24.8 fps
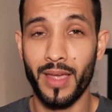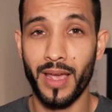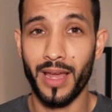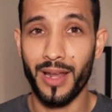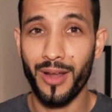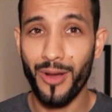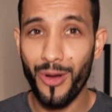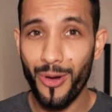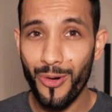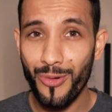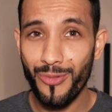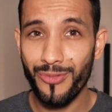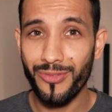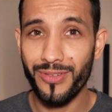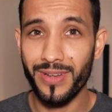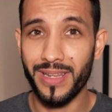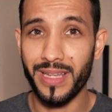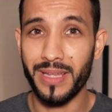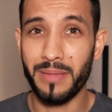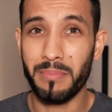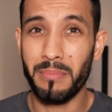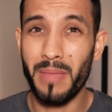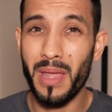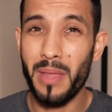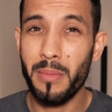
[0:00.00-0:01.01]
and
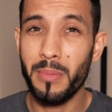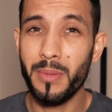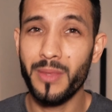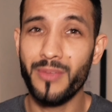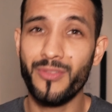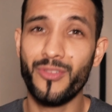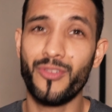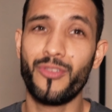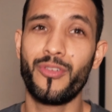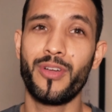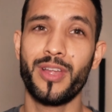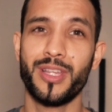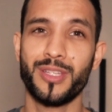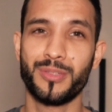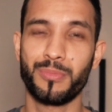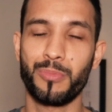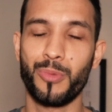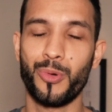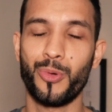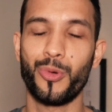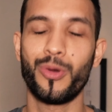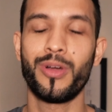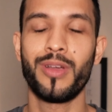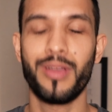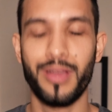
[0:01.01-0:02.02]
hopefully maybe even raise
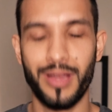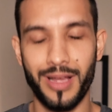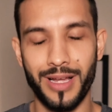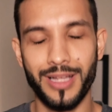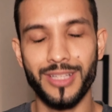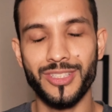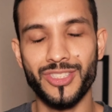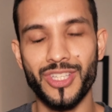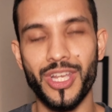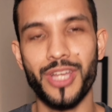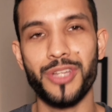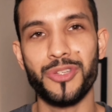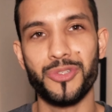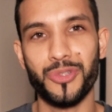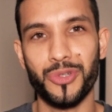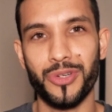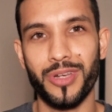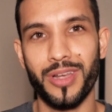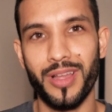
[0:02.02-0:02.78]
more and change your